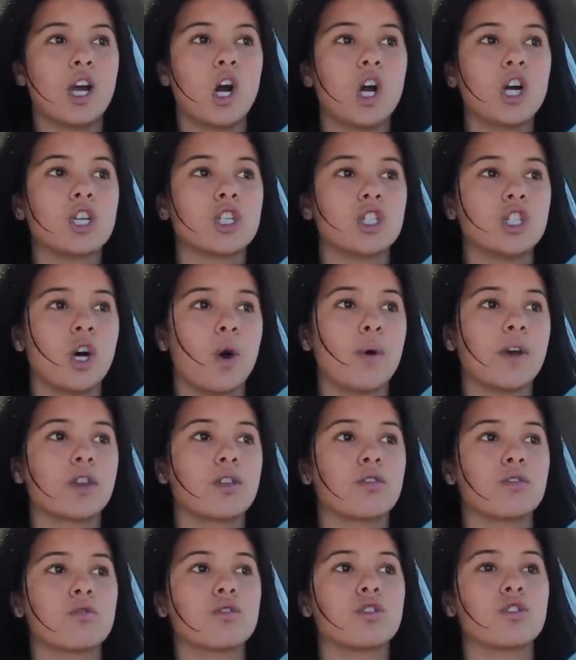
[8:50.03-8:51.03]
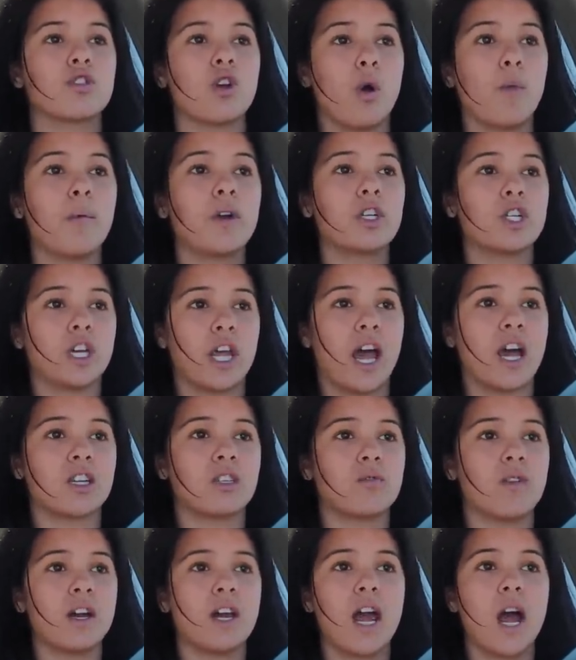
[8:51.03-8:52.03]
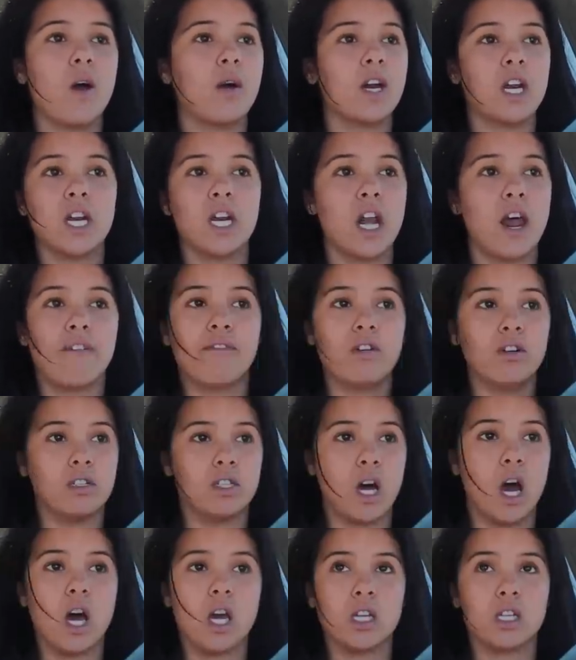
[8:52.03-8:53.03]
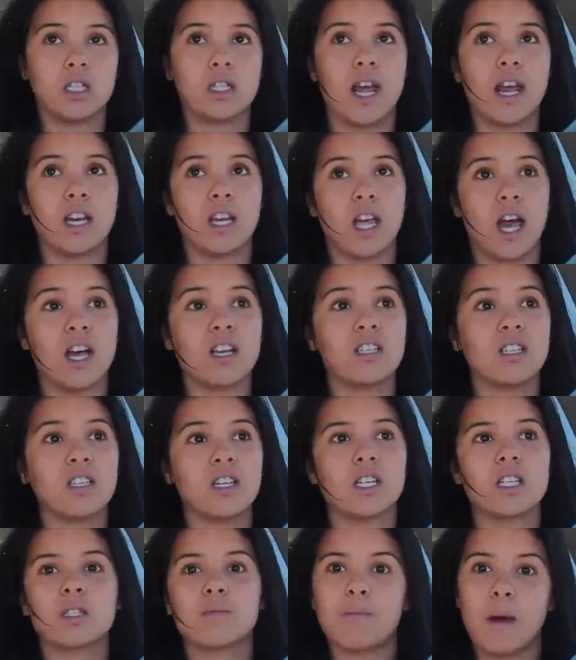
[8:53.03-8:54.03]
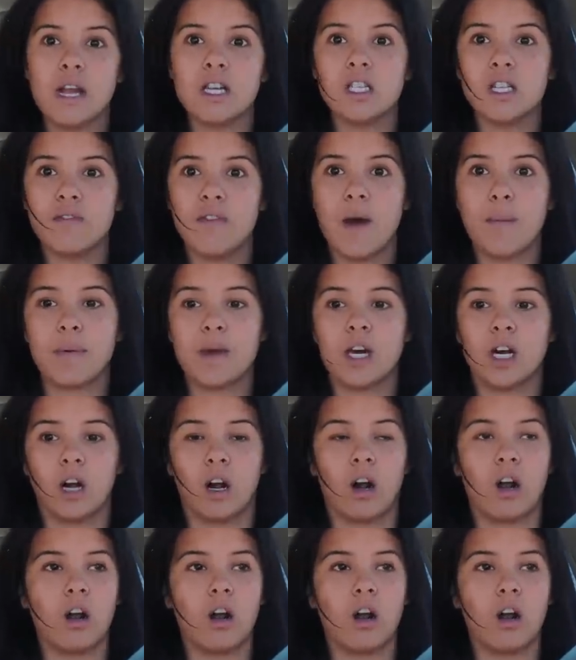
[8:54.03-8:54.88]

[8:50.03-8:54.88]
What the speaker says: car is going through so much gas right now, and it never does, and gas is expensive up here.